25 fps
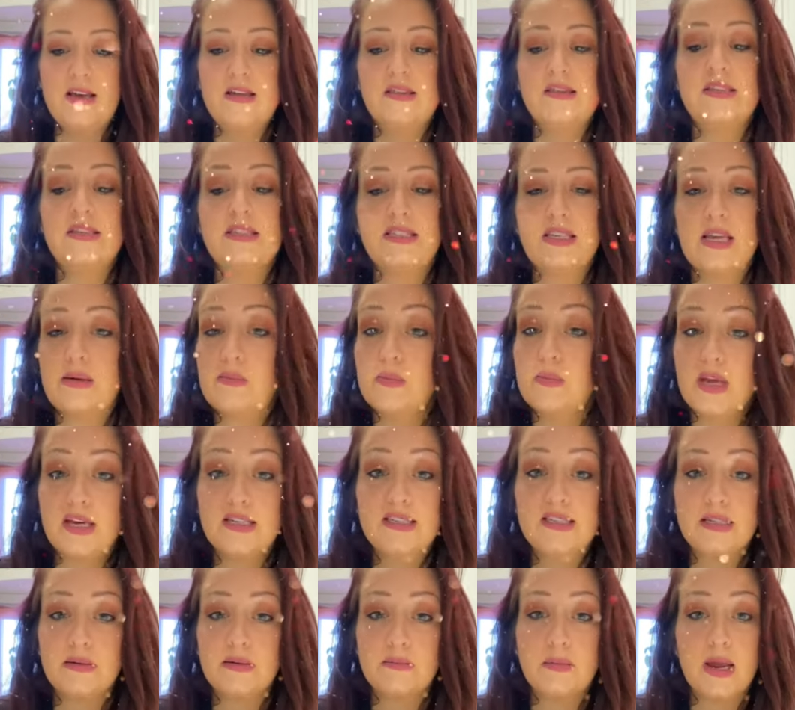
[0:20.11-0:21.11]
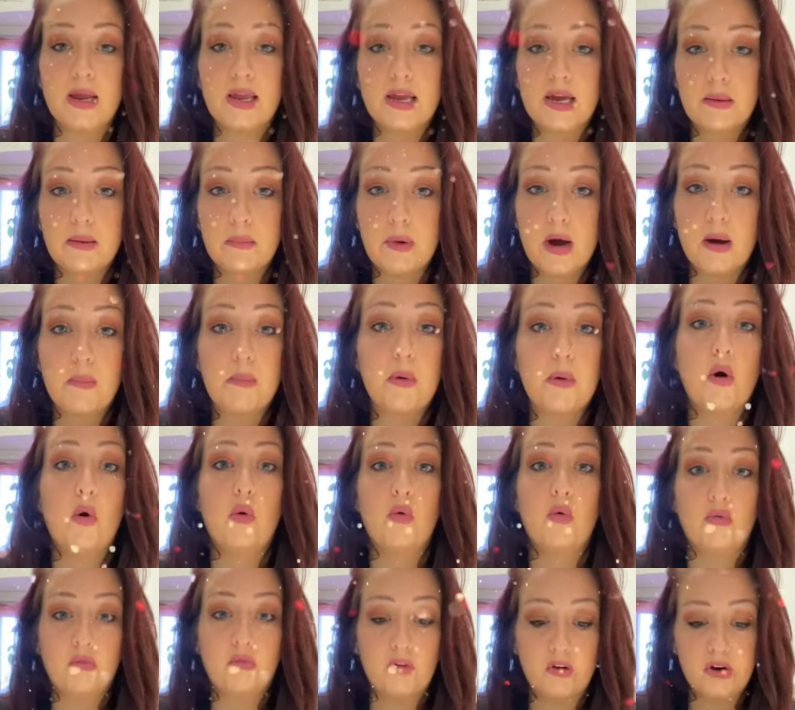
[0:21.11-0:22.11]
The same lesson might come up
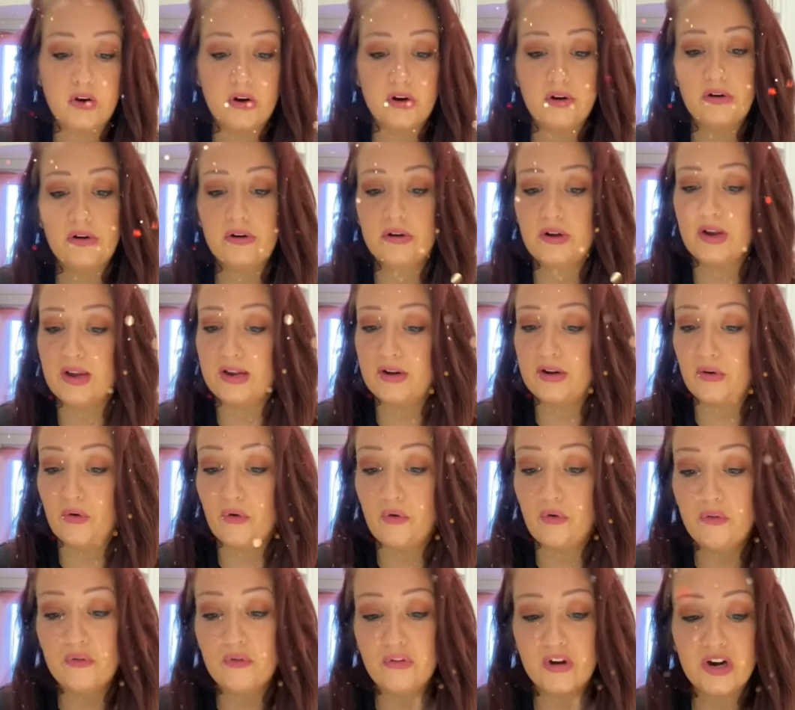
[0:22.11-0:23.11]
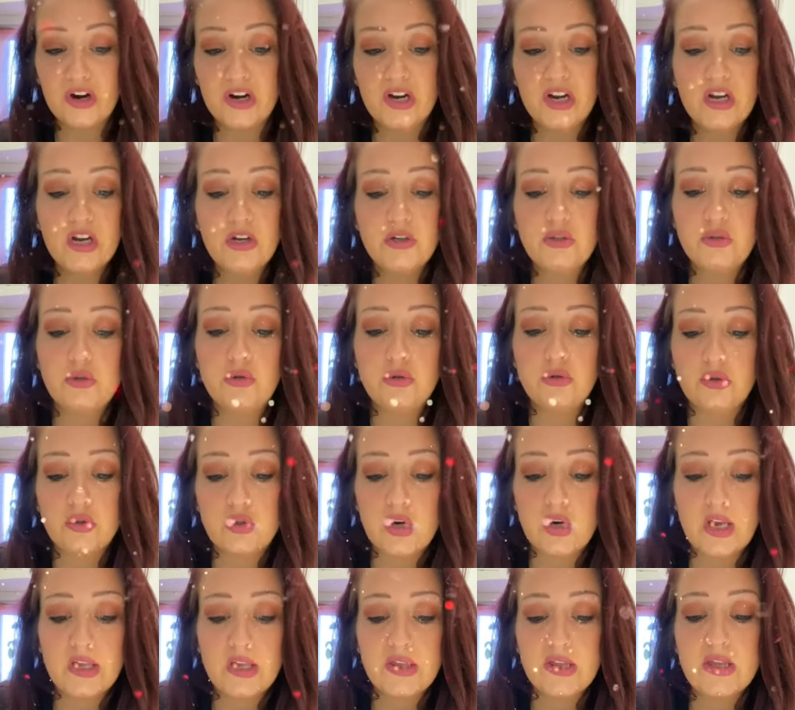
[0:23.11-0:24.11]
over and over to
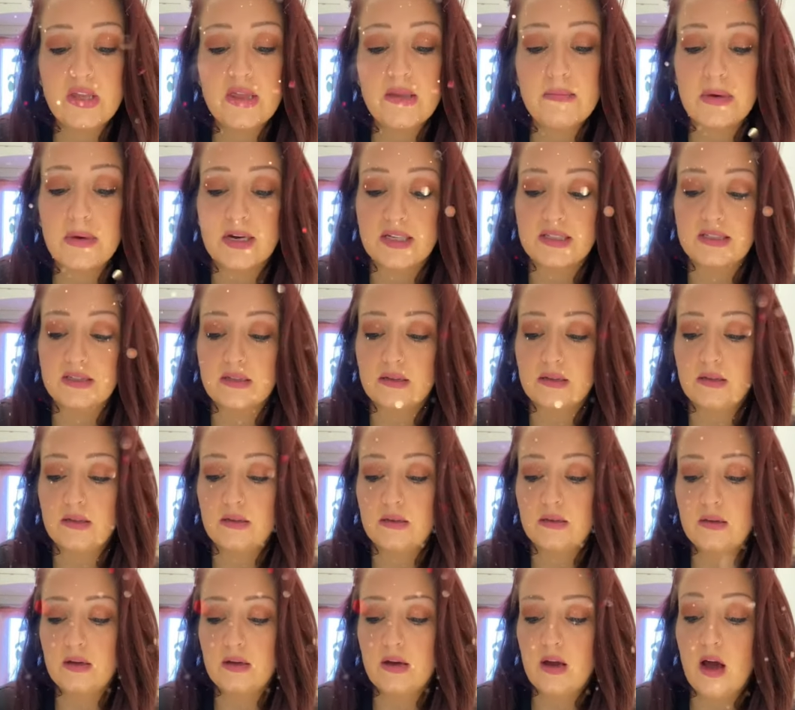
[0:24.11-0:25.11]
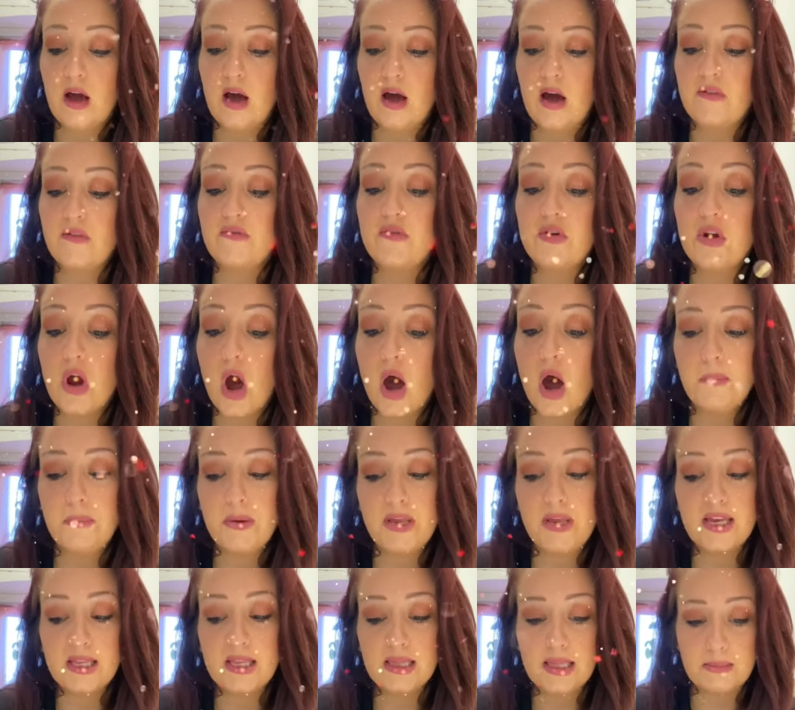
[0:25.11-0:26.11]
strengthen the muscle of not
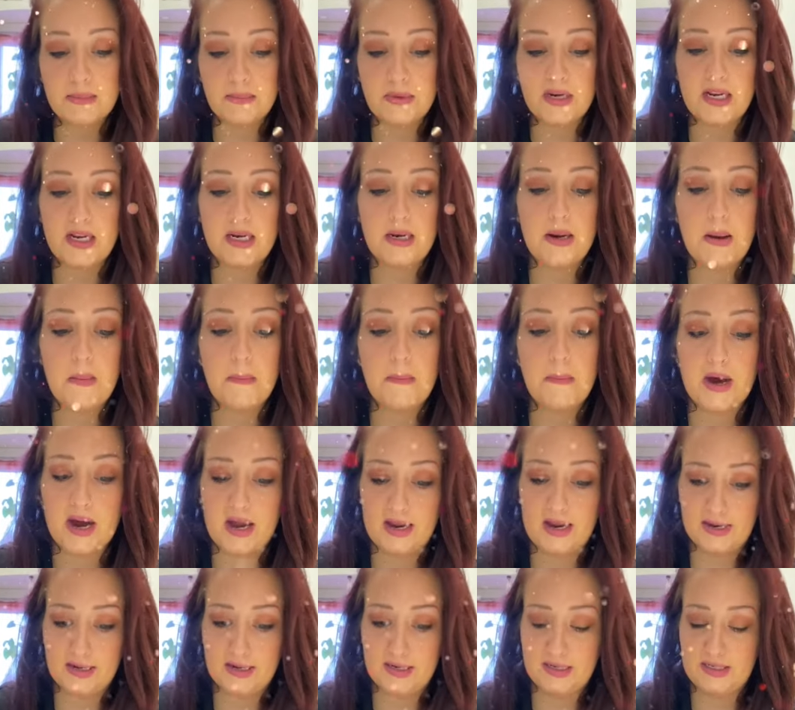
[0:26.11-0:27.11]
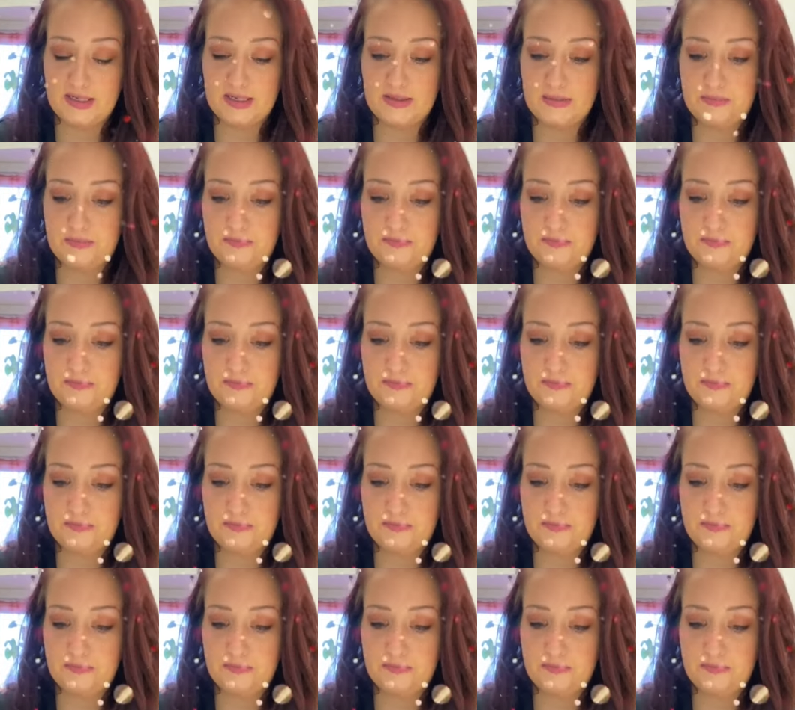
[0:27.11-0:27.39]
being limited by it.